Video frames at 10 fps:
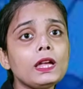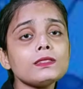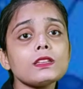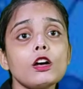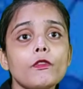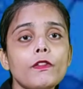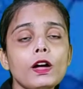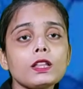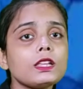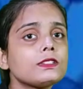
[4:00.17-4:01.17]
place
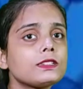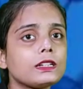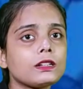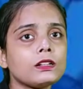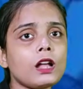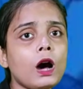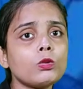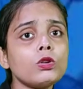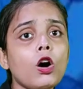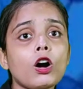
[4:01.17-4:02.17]
where they settle
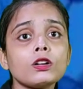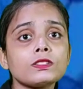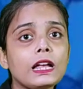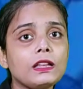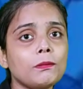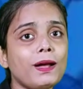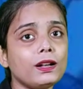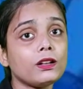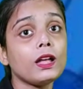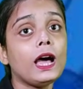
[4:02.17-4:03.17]
down or
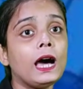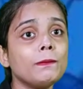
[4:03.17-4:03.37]
sediment